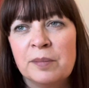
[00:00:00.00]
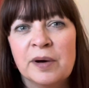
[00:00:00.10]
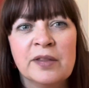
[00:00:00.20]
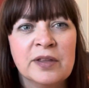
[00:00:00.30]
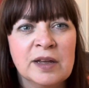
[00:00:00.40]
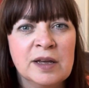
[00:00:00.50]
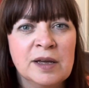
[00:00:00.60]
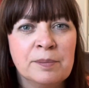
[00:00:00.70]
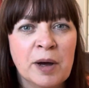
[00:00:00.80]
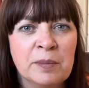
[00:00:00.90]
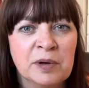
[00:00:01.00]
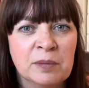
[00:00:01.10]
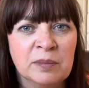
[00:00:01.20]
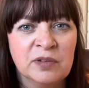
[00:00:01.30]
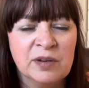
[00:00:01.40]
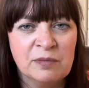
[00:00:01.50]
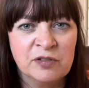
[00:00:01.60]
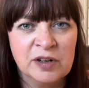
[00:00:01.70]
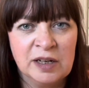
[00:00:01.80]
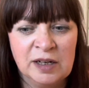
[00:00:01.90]
by the Birmingham
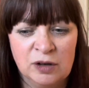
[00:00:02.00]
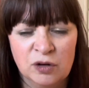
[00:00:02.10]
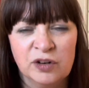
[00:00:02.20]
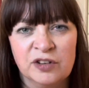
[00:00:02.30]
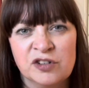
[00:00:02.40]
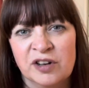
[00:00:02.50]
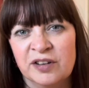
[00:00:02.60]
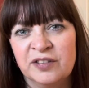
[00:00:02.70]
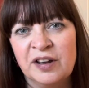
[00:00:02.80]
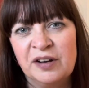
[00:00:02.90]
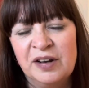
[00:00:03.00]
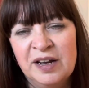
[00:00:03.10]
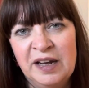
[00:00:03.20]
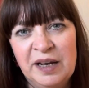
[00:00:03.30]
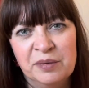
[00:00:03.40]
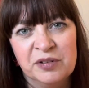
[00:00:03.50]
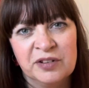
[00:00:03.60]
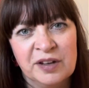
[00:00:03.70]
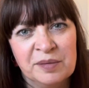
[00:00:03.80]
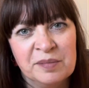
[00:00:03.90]
Symphony Orchestra, so it was
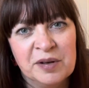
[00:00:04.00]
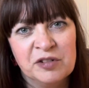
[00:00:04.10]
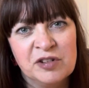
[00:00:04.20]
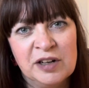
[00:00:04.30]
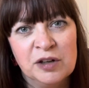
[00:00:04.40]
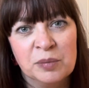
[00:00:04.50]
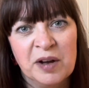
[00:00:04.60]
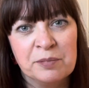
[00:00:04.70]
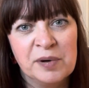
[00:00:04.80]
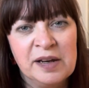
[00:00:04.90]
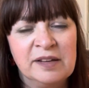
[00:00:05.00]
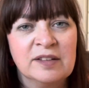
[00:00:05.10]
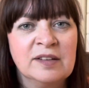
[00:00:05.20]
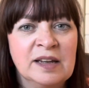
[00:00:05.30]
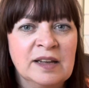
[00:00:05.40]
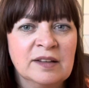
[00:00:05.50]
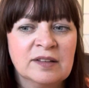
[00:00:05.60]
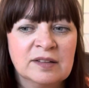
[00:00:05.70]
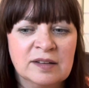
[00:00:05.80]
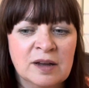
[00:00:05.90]
really good. We had brilliant
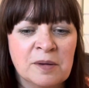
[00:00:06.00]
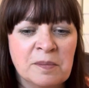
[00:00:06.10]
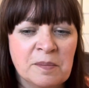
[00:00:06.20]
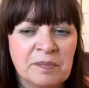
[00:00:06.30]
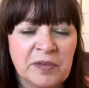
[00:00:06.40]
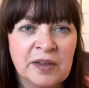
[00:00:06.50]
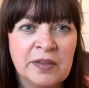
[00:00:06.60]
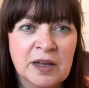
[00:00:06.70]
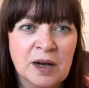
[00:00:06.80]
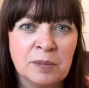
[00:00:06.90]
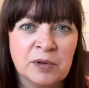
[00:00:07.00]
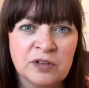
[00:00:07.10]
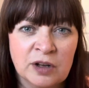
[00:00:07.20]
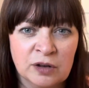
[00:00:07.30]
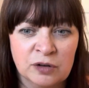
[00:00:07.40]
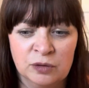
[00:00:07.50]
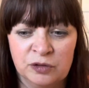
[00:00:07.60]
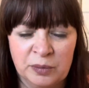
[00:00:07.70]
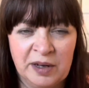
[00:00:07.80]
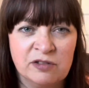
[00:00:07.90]
seats in the upper circle,
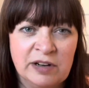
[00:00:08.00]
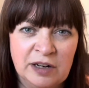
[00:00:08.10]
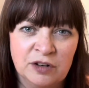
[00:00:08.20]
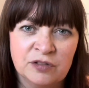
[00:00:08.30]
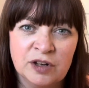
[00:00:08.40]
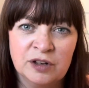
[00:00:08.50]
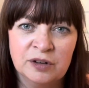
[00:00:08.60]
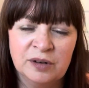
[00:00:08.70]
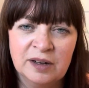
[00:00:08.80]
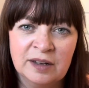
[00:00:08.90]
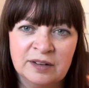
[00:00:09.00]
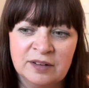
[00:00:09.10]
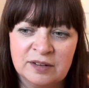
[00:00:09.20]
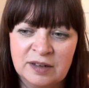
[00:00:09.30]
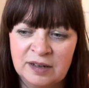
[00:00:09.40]
so we had a really good view, and